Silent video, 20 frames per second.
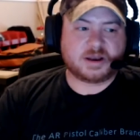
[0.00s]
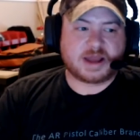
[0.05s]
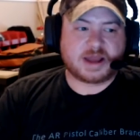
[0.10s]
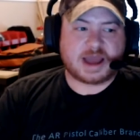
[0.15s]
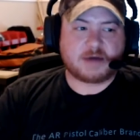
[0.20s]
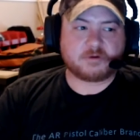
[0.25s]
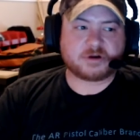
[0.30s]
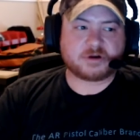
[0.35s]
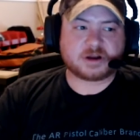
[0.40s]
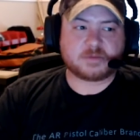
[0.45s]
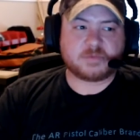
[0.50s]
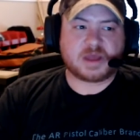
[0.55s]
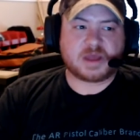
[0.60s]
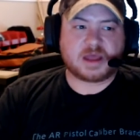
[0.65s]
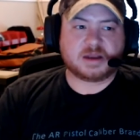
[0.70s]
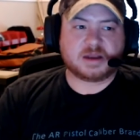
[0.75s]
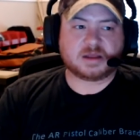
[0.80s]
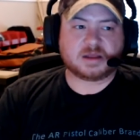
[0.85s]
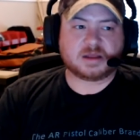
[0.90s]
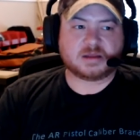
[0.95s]
now we're
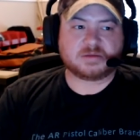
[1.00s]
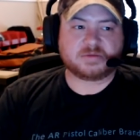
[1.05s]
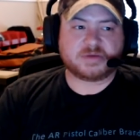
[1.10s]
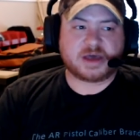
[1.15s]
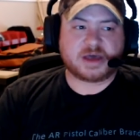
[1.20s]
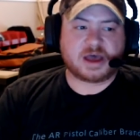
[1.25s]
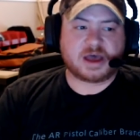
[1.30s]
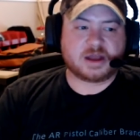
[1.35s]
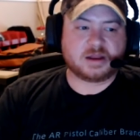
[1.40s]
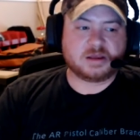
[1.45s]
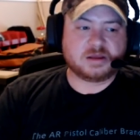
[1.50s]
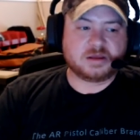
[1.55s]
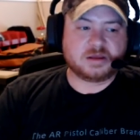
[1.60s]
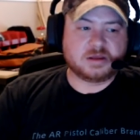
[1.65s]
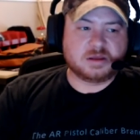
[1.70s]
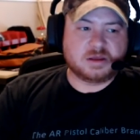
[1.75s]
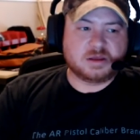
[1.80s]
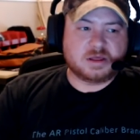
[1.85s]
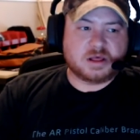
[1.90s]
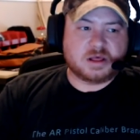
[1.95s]
demanding that
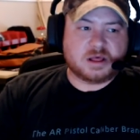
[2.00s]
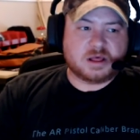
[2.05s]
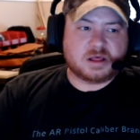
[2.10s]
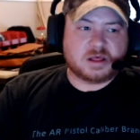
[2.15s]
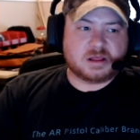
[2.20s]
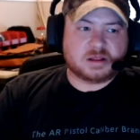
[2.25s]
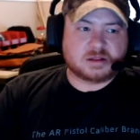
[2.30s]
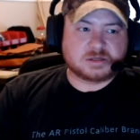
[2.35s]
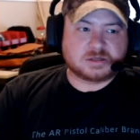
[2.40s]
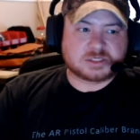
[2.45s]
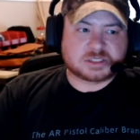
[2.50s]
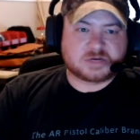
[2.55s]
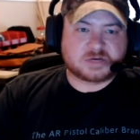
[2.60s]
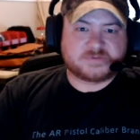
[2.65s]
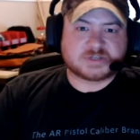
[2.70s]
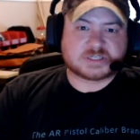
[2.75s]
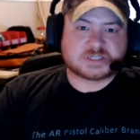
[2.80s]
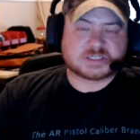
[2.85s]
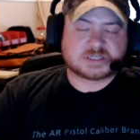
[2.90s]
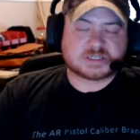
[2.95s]

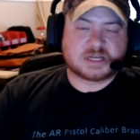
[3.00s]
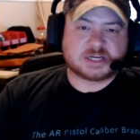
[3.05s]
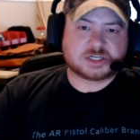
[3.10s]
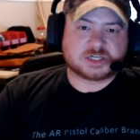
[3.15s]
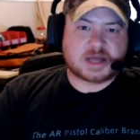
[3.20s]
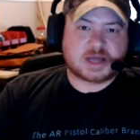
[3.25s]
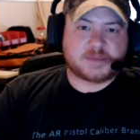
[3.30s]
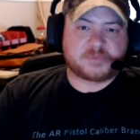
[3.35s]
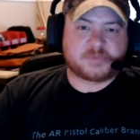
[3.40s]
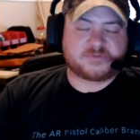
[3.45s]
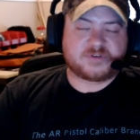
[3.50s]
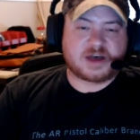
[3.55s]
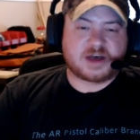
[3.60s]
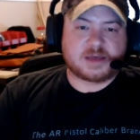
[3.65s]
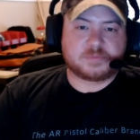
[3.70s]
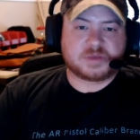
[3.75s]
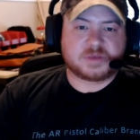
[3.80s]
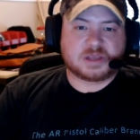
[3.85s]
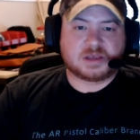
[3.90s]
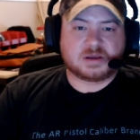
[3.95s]
services like
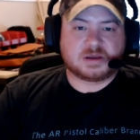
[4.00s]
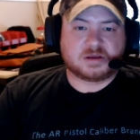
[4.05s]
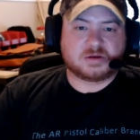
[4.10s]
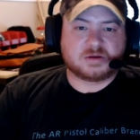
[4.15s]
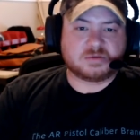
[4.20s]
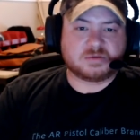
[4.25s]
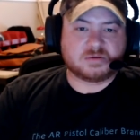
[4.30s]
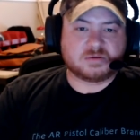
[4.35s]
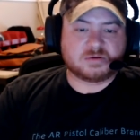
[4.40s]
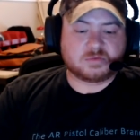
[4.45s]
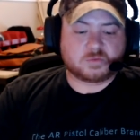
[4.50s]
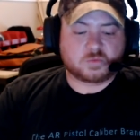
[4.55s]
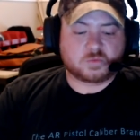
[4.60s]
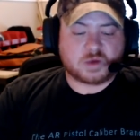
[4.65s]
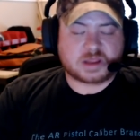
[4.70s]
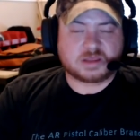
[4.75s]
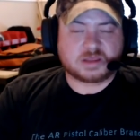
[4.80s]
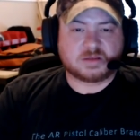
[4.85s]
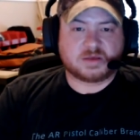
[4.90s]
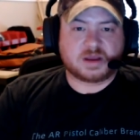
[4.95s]
Shopify be
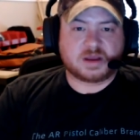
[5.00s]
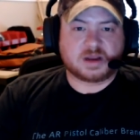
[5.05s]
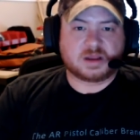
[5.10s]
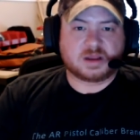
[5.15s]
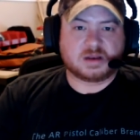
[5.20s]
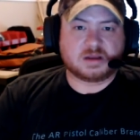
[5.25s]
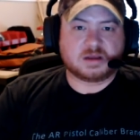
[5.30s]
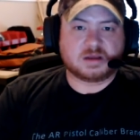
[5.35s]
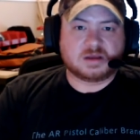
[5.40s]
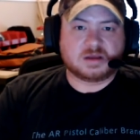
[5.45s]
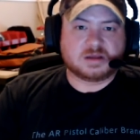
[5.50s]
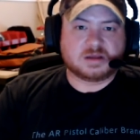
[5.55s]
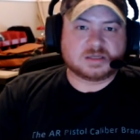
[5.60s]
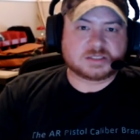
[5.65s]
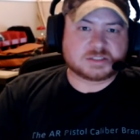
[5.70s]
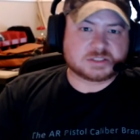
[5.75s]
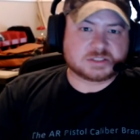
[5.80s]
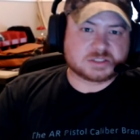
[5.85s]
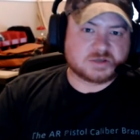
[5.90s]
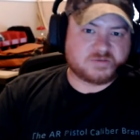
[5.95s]
regulated
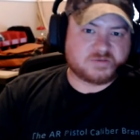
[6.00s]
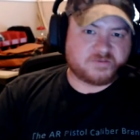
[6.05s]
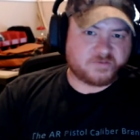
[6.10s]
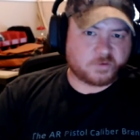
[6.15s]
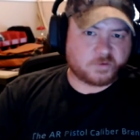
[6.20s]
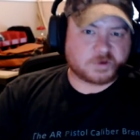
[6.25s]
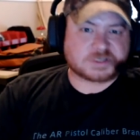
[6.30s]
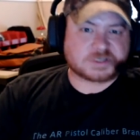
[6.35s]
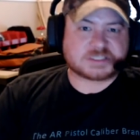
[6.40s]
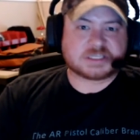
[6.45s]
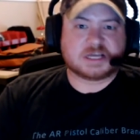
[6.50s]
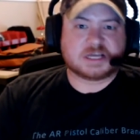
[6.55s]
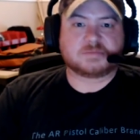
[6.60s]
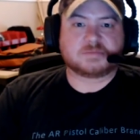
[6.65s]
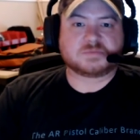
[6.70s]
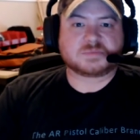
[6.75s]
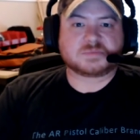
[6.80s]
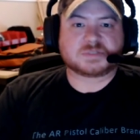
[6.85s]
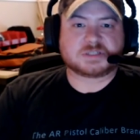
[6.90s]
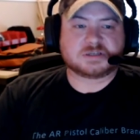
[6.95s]
to force
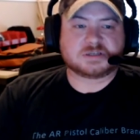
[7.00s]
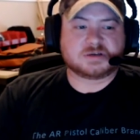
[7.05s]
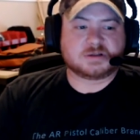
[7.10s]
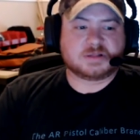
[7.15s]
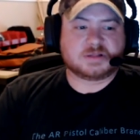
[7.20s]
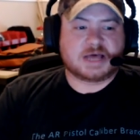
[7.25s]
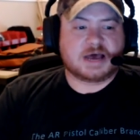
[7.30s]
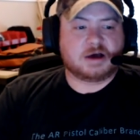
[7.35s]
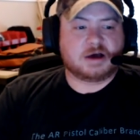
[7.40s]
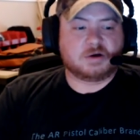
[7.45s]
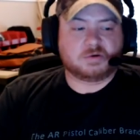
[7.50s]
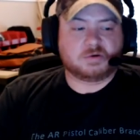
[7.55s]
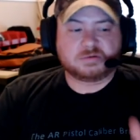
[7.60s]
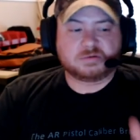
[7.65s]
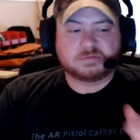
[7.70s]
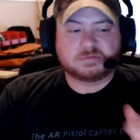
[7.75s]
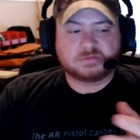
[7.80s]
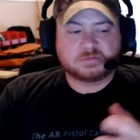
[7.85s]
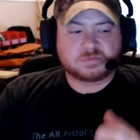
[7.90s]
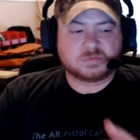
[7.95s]
them to allow
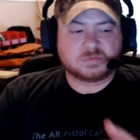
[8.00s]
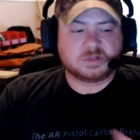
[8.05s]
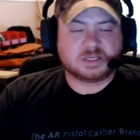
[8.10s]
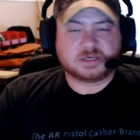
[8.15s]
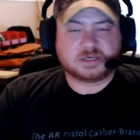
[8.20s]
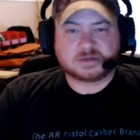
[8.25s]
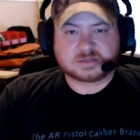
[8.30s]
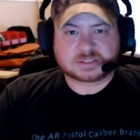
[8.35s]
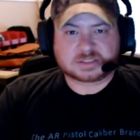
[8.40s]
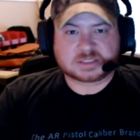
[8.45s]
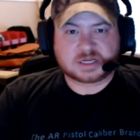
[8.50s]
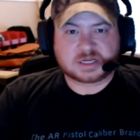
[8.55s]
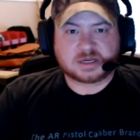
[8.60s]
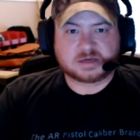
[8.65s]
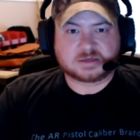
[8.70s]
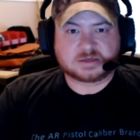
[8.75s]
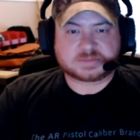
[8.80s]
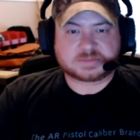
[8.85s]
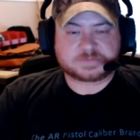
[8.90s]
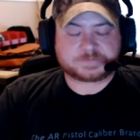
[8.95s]
legal
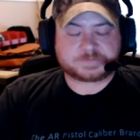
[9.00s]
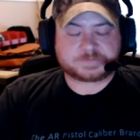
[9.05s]
sales